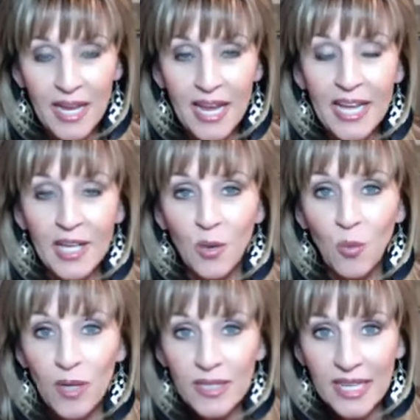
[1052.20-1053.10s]
And on
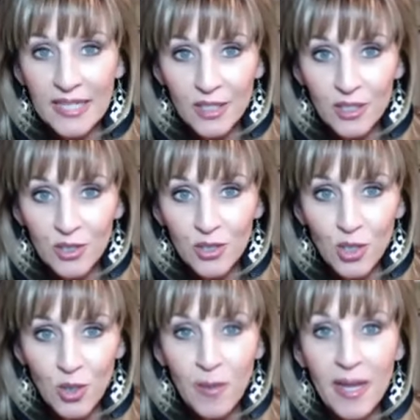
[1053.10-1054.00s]
one day, they're going to do
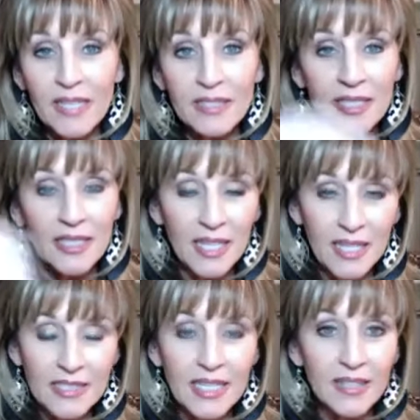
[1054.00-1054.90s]
charcoal mask. And the
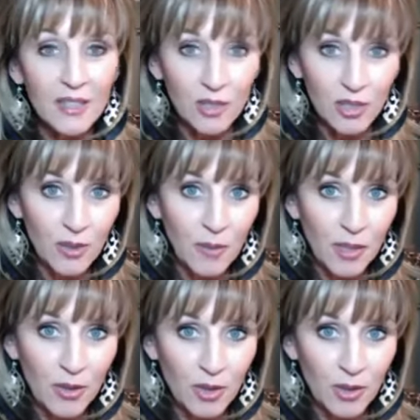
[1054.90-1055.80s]
next day, they're going to do the
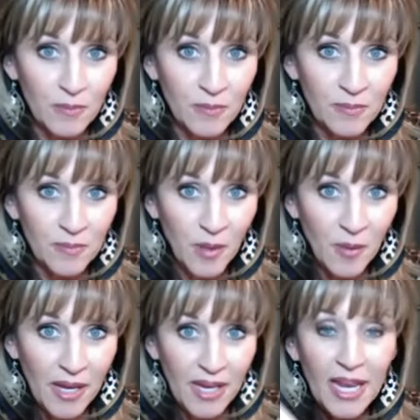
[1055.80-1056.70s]
microderm.
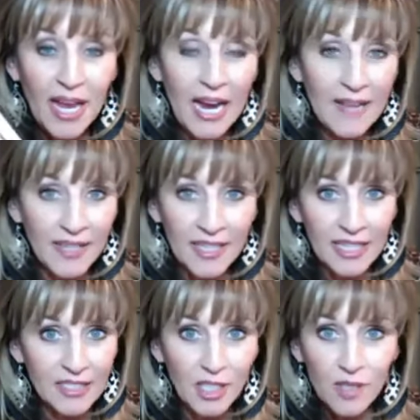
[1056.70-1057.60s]
Okay? And they could
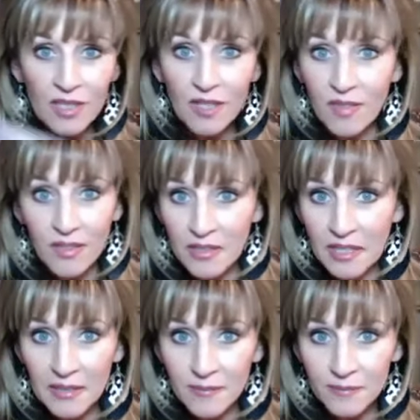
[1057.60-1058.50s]
actually use it every other
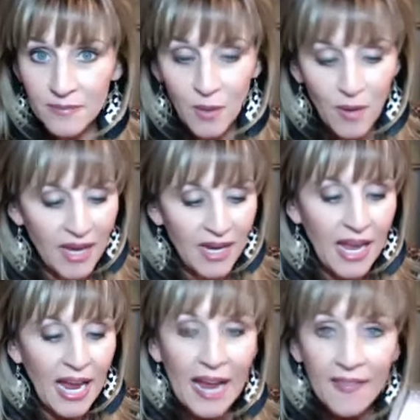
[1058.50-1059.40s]
day. Okay,
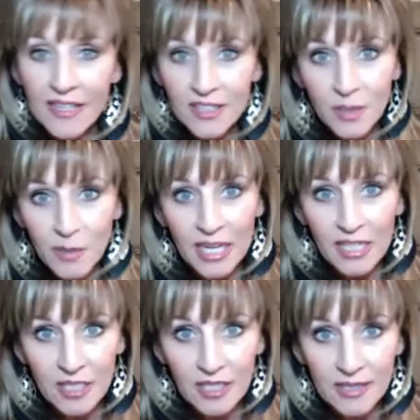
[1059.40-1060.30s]
and that's going to be how you're
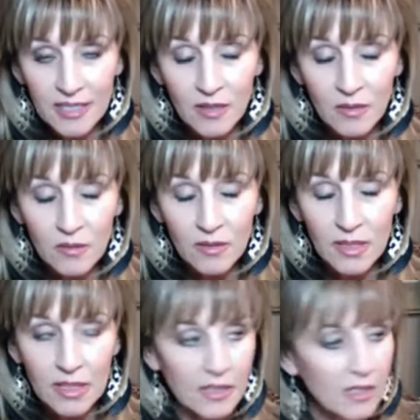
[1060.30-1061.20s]
going to sell
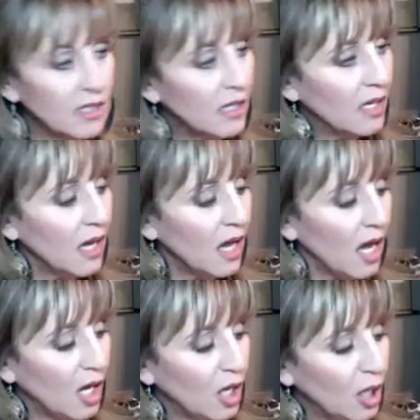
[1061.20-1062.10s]
this
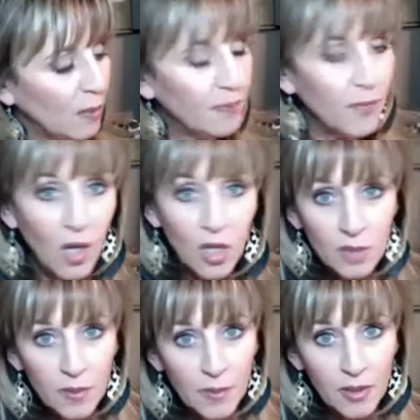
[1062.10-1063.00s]

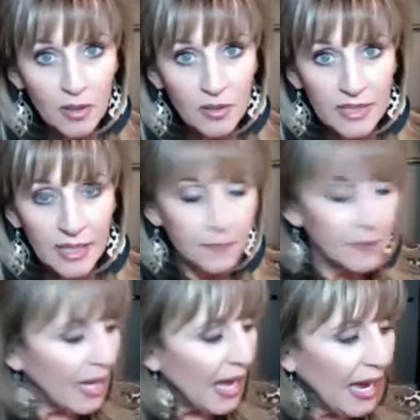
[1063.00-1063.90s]
Ultimate Miracle set.
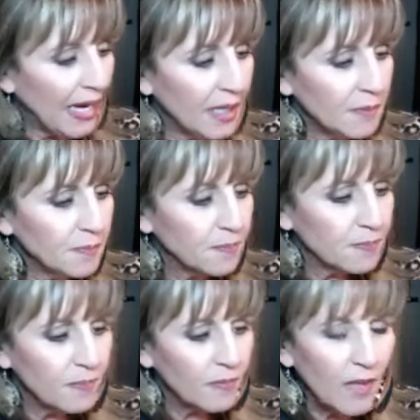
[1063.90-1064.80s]
And
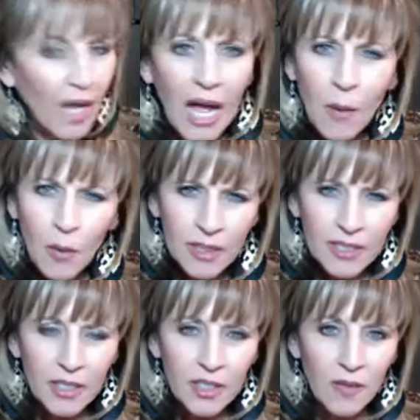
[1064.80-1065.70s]
I wanted to
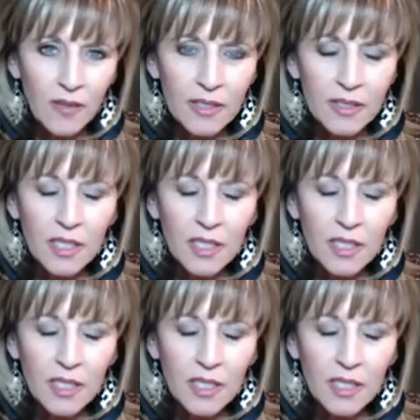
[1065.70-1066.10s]
tell y'all this.